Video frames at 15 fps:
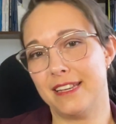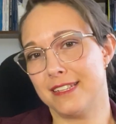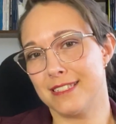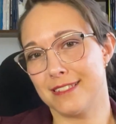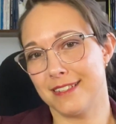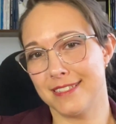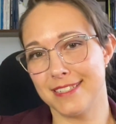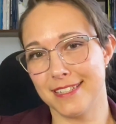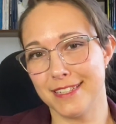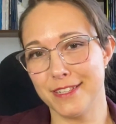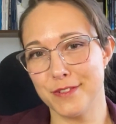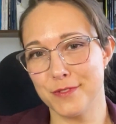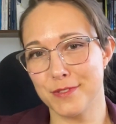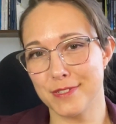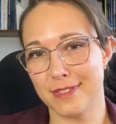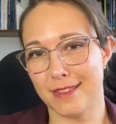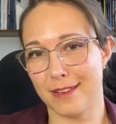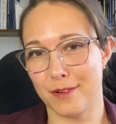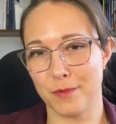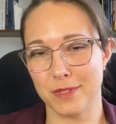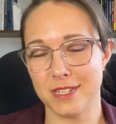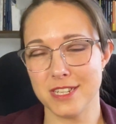exciting news that
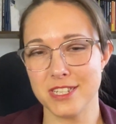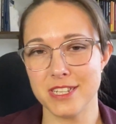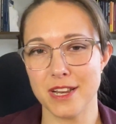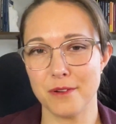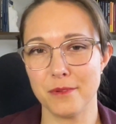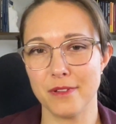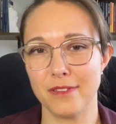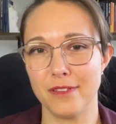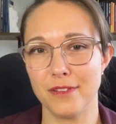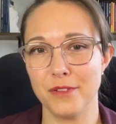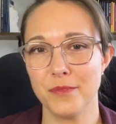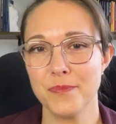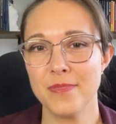I want to share with you.